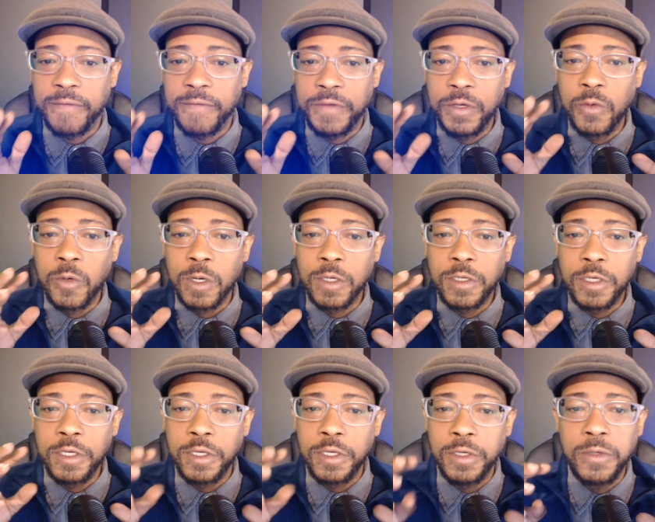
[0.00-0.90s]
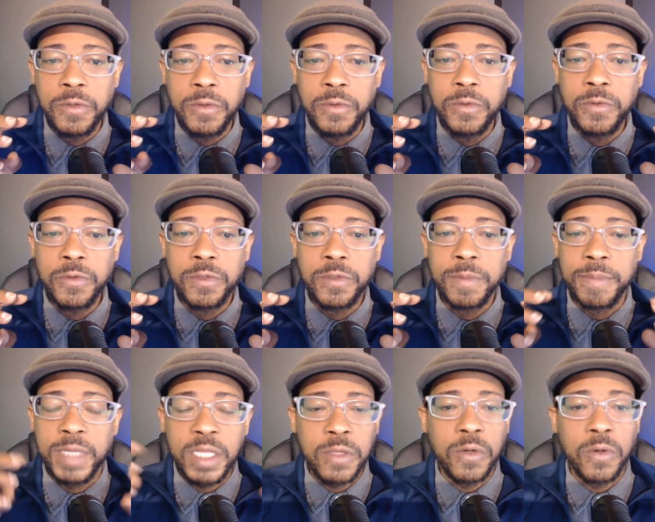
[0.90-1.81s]
if you were to use
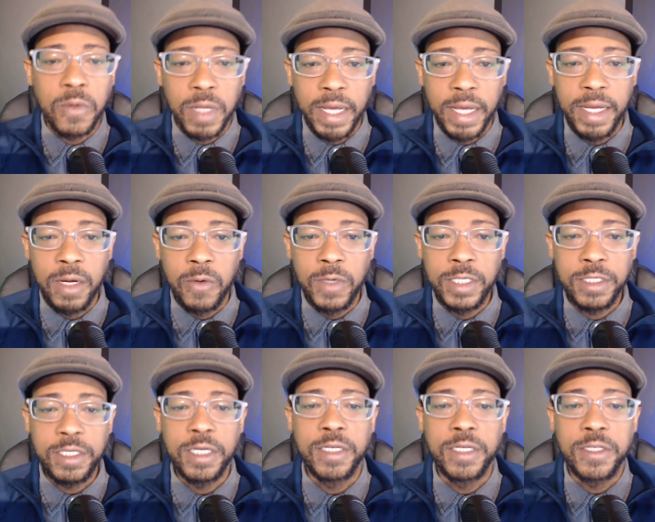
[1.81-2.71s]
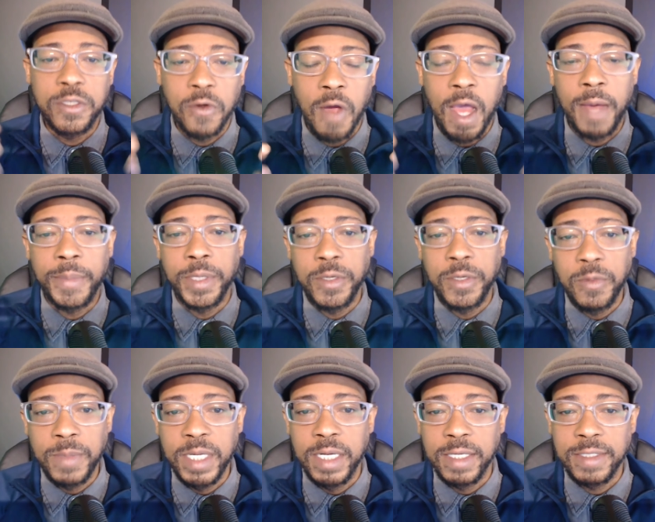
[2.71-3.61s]
mythical language to describe
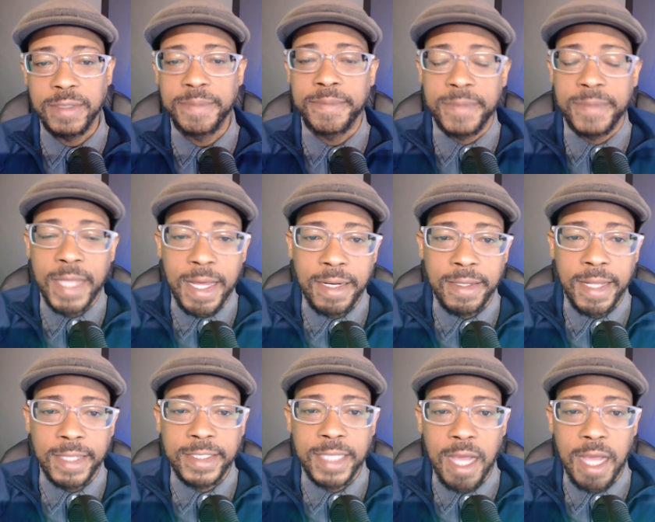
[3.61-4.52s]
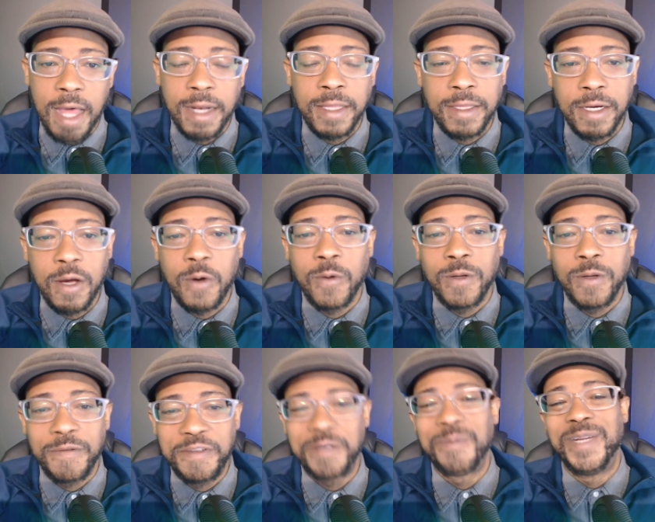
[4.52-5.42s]
humanism, that that's kind of the
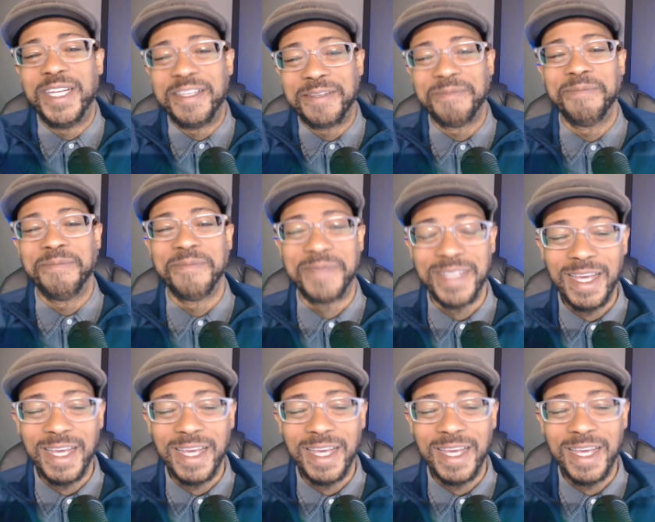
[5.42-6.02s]
goal of humanism.